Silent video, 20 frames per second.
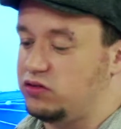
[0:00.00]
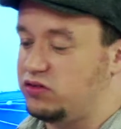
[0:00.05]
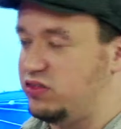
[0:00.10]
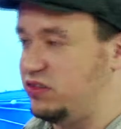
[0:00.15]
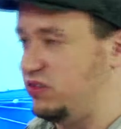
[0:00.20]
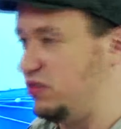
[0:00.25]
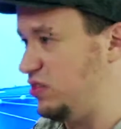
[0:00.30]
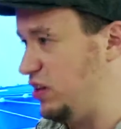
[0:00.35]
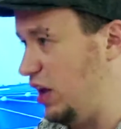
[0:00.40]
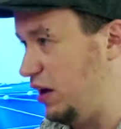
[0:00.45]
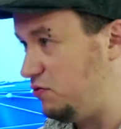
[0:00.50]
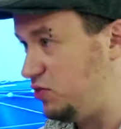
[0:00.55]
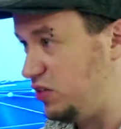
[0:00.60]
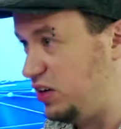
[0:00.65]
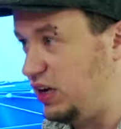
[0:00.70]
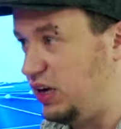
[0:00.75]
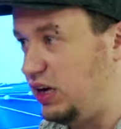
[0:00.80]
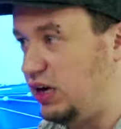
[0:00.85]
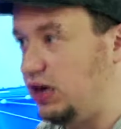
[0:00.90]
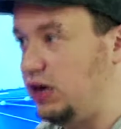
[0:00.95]

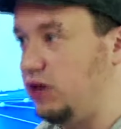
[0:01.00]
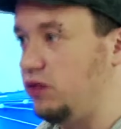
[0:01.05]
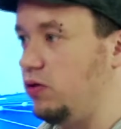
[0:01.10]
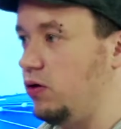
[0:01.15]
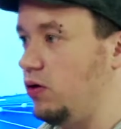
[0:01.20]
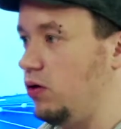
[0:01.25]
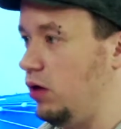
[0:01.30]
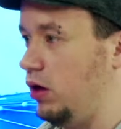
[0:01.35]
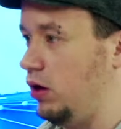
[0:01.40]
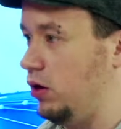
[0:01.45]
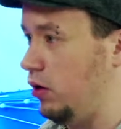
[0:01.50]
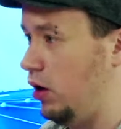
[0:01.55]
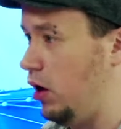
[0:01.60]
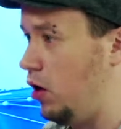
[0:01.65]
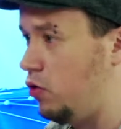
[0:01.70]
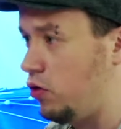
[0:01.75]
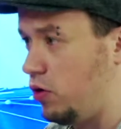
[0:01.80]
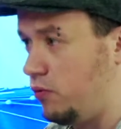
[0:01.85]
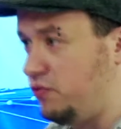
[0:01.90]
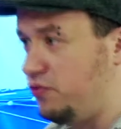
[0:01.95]
safety, on
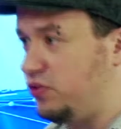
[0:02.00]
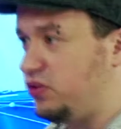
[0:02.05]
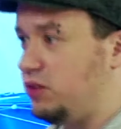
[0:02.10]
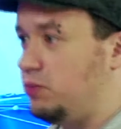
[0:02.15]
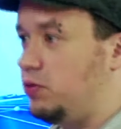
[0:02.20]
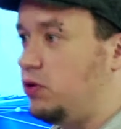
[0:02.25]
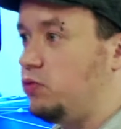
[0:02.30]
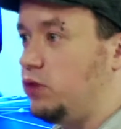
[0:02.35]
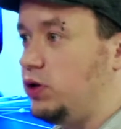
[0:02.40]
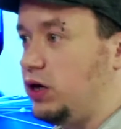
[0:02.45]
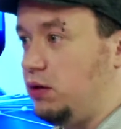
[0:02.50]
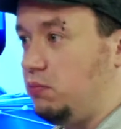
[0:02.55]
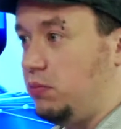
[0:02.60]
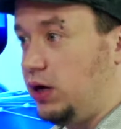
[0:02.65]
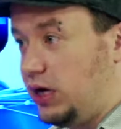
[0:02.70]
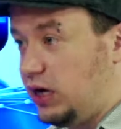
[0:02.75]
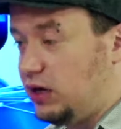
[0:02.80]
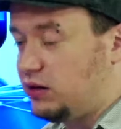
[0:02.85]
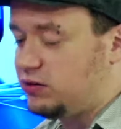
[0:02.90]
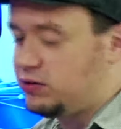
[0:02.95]
how comfortable we can
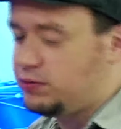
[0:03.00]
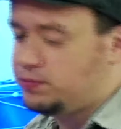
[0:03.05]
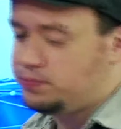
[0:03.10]
make it.